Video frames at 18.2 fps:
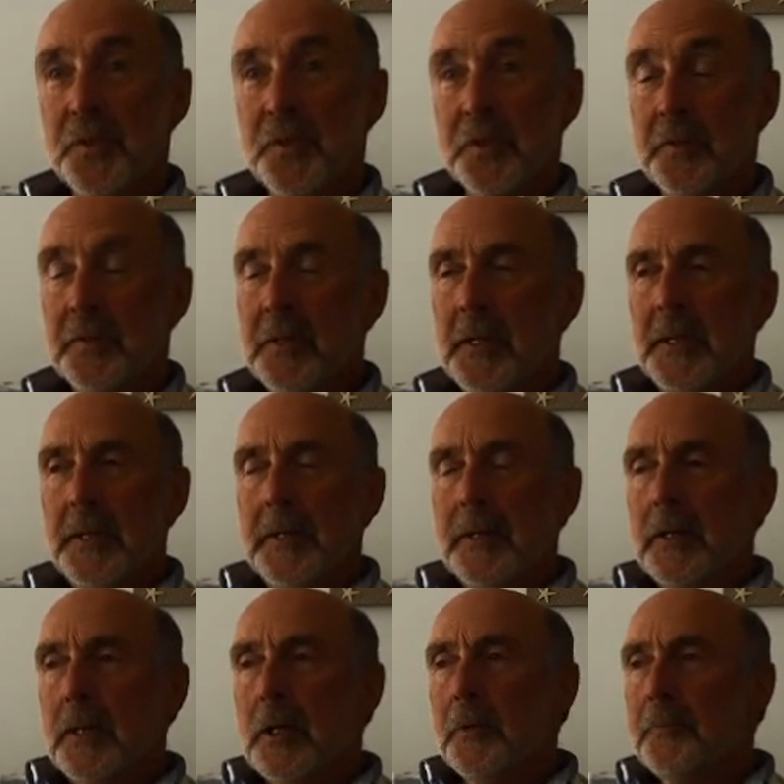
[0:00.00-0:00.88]
So
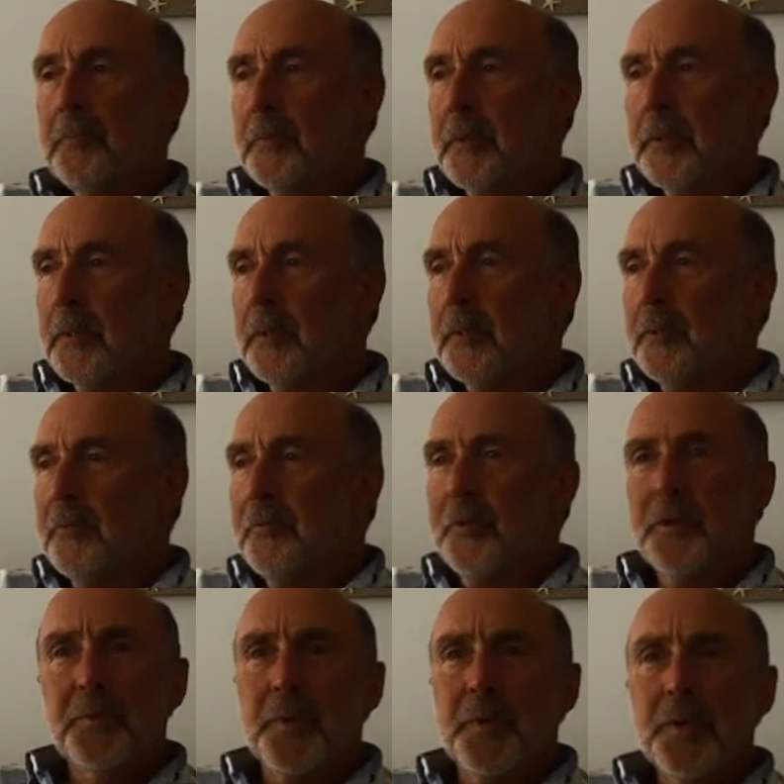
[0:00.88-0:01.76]
I'm, the
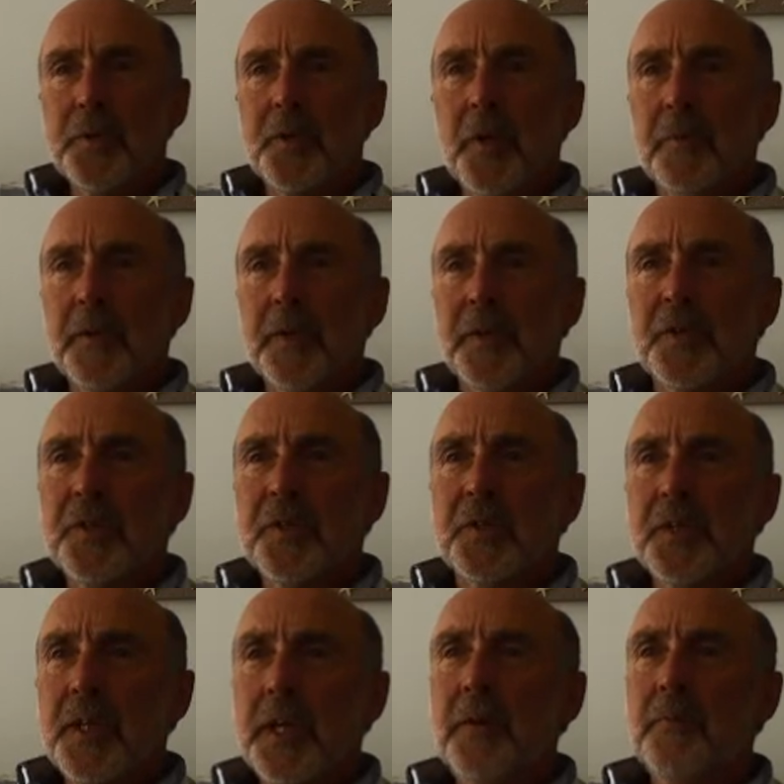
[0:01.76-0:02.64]
first person I'm going to
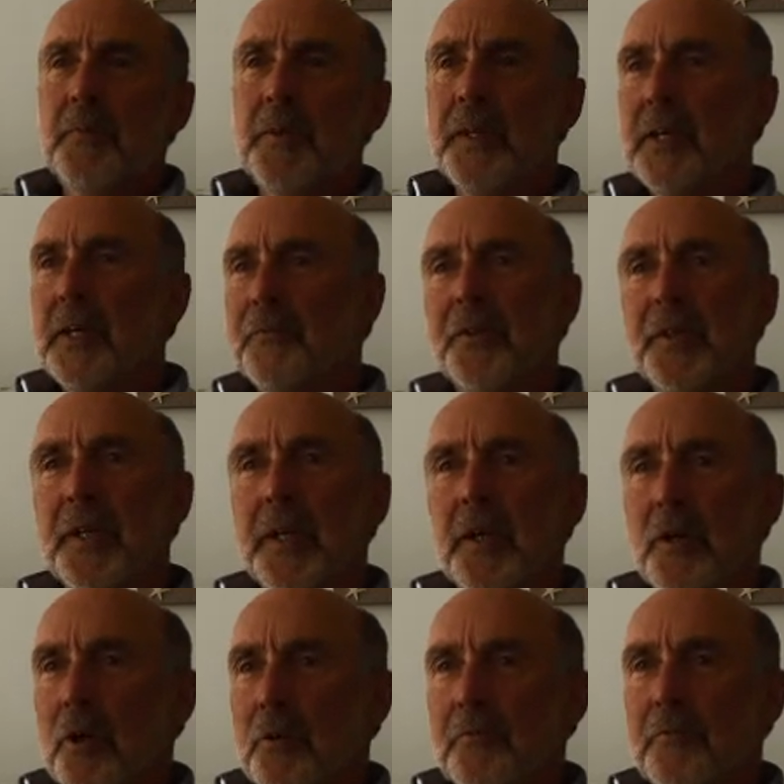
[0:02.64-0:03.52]
sit down with after
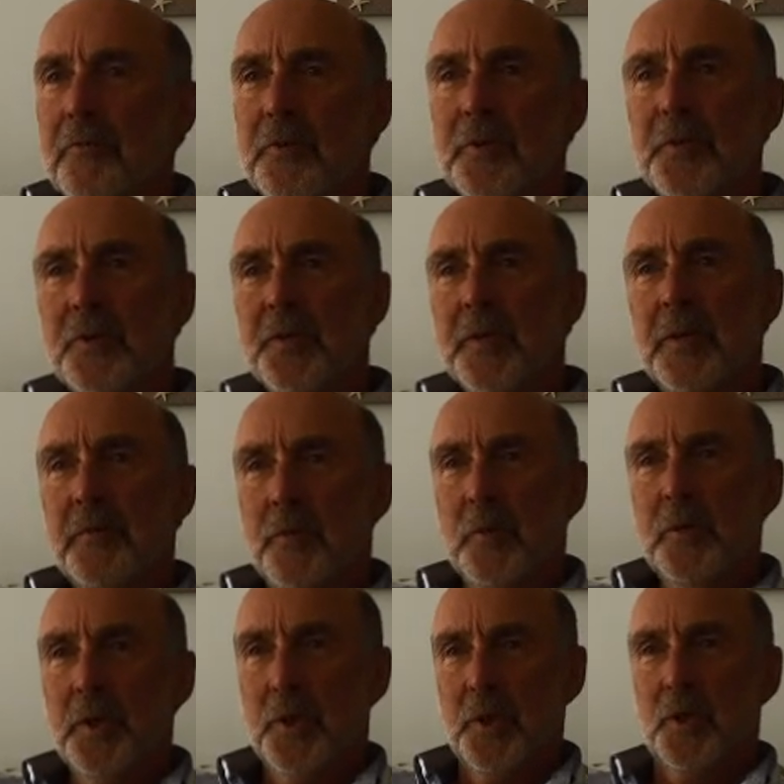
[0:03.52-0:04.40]
that conference or that
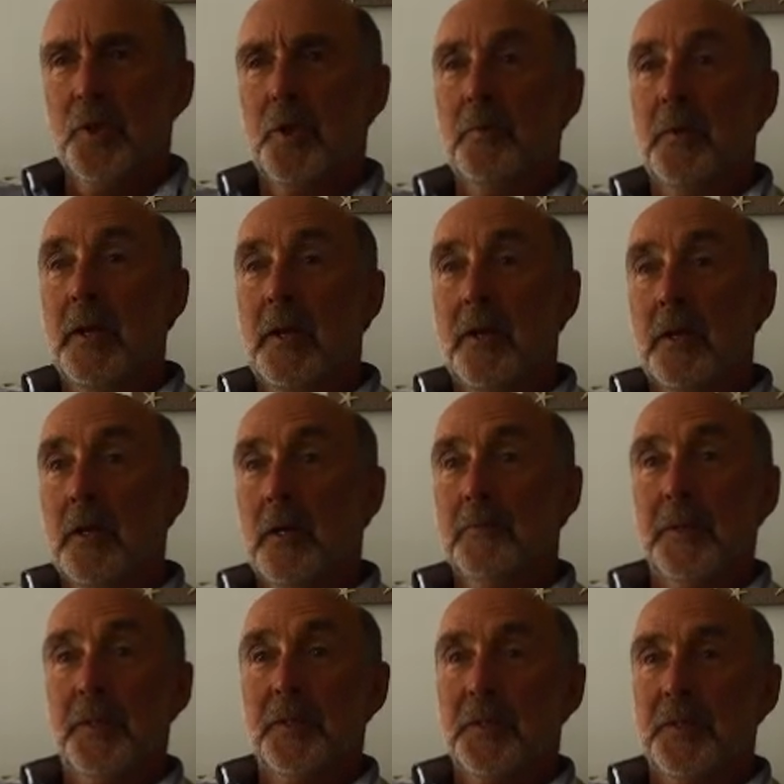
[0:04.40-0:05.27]
workshop,
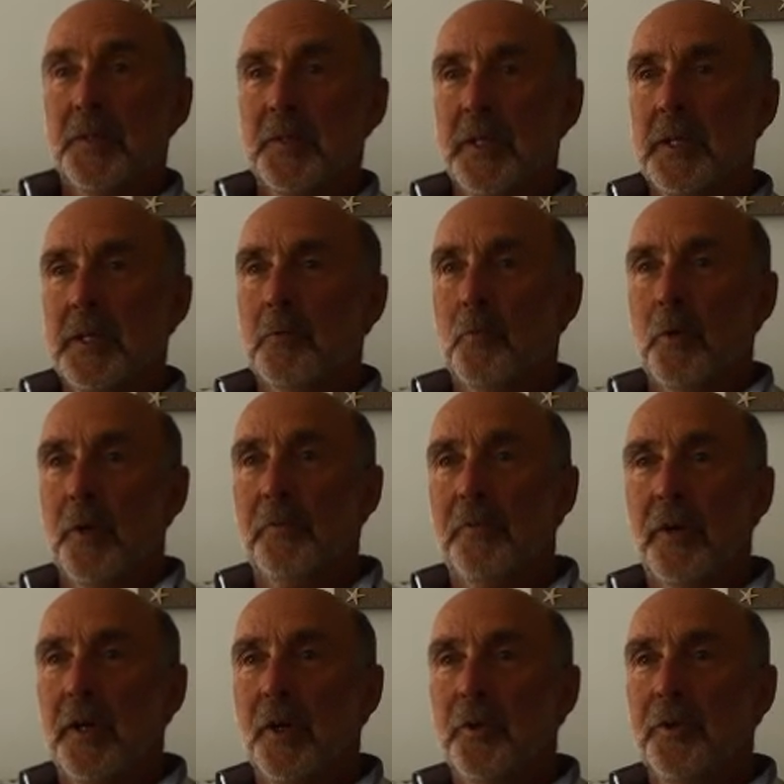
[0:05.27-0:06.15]
I'm going to say, what
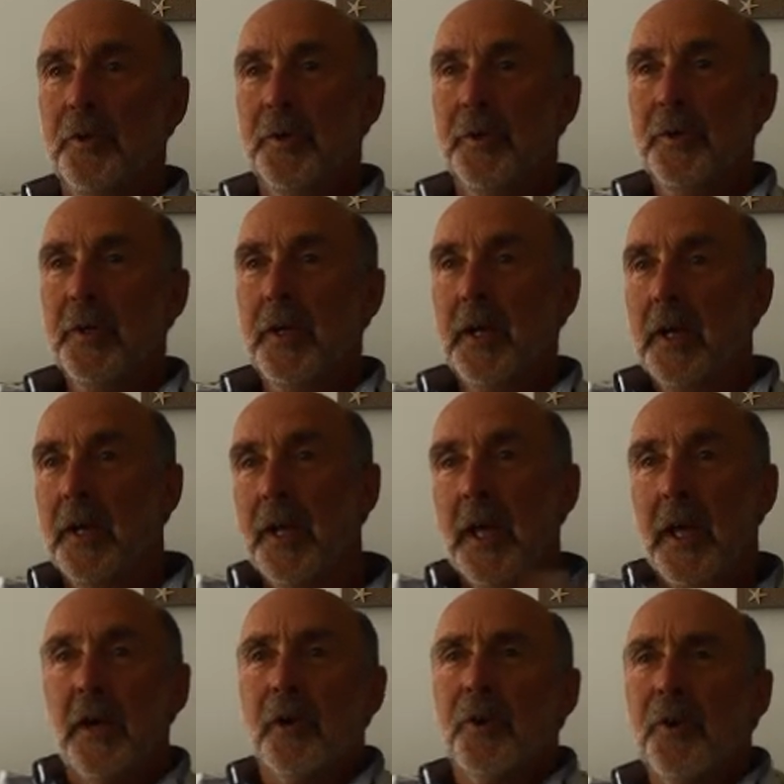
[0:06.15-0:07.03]
have I learned
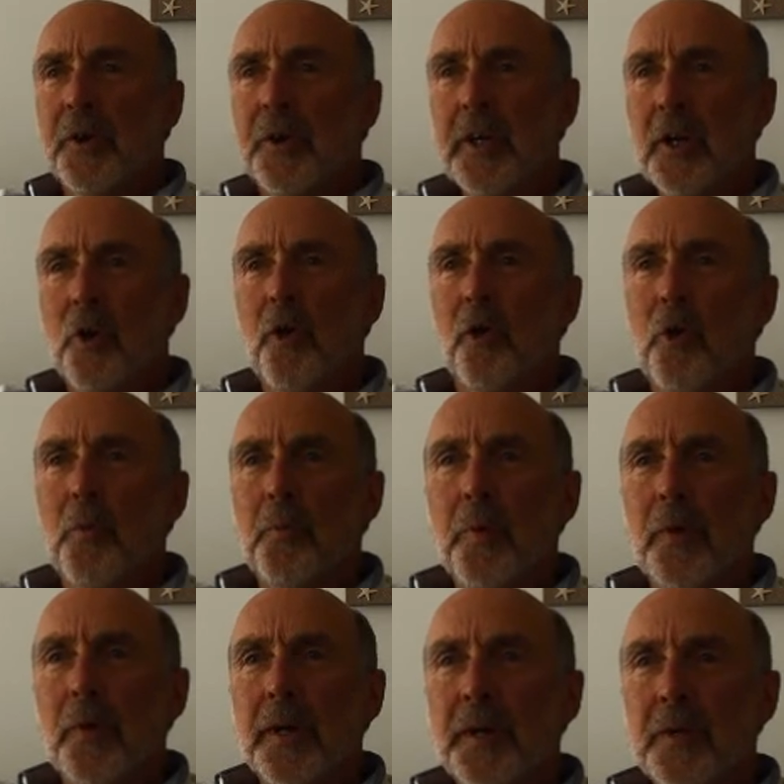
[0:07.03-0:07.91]
and how can I
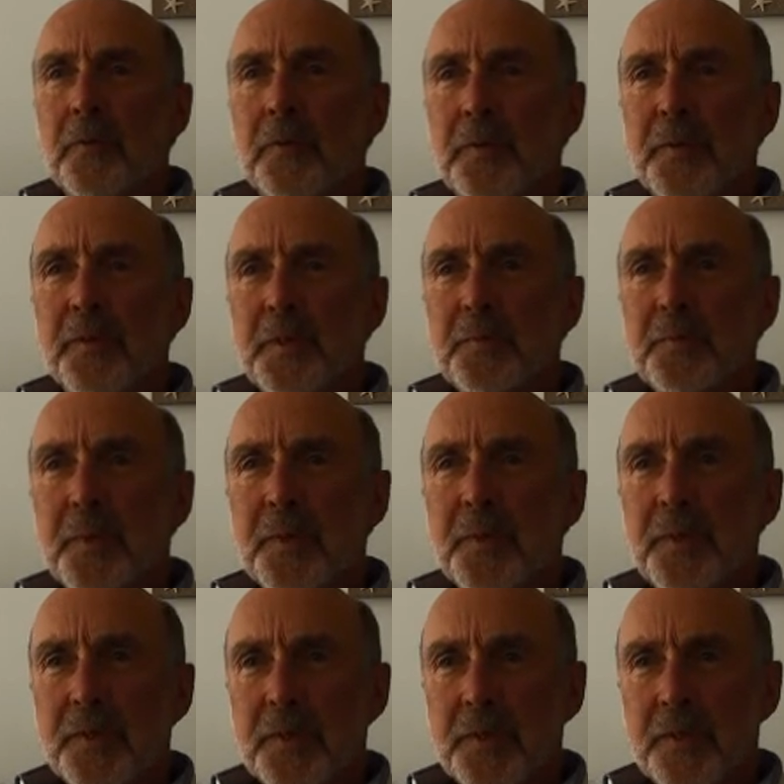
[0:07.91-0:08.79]
incorporate it with this
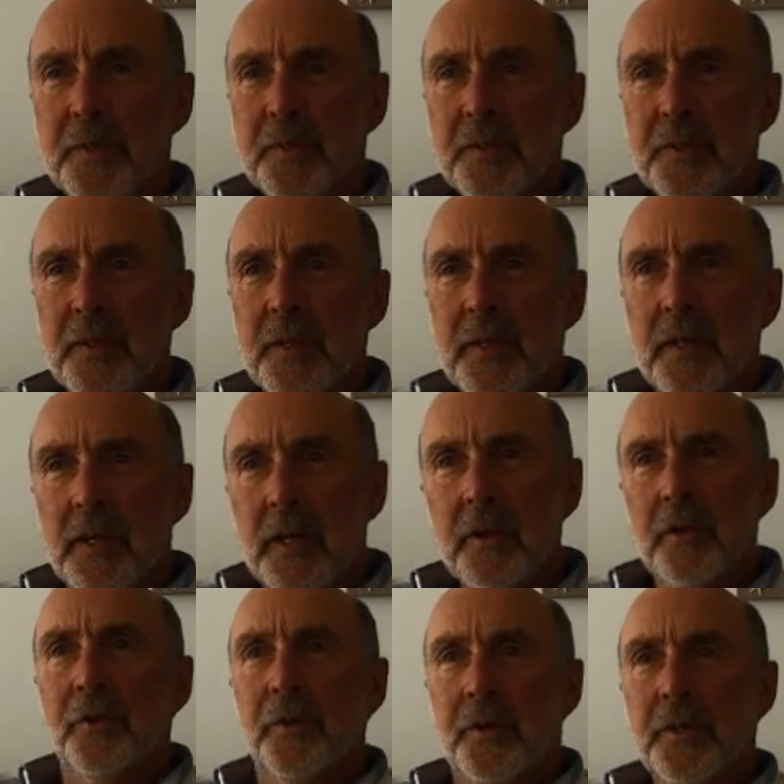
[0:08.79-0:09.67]
person?
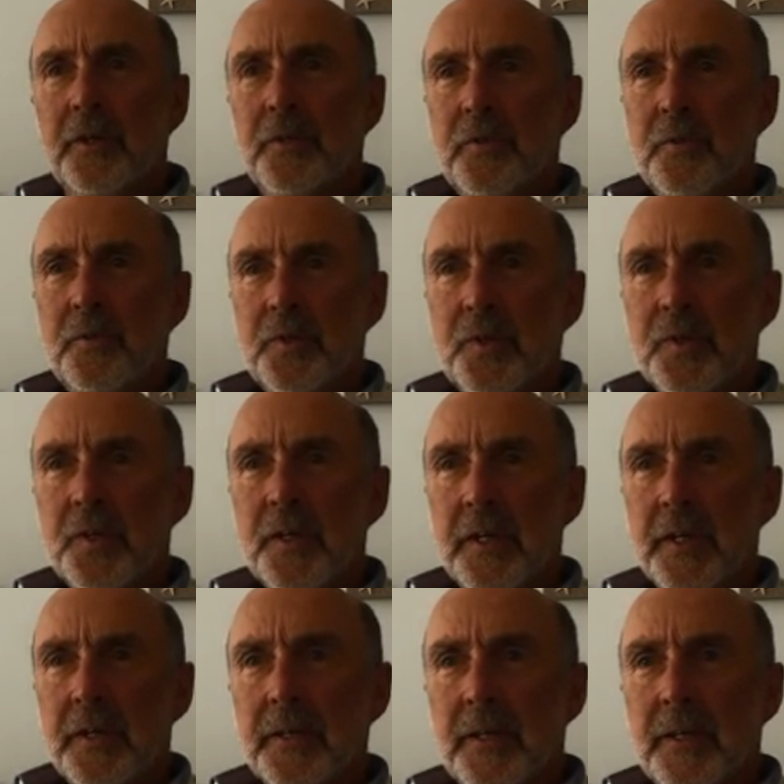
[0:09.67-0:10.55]
How can I use
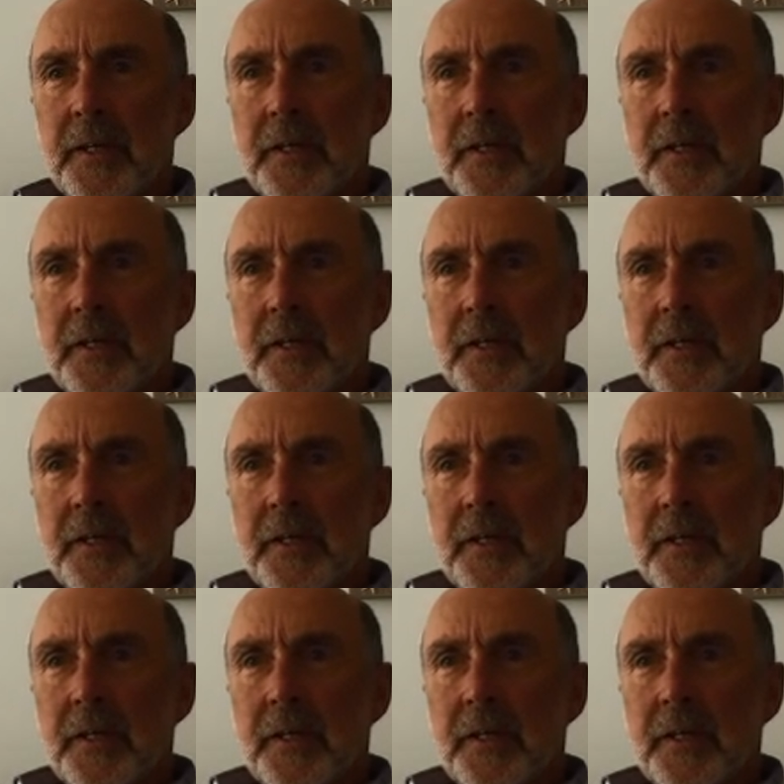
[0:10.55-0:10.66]
that?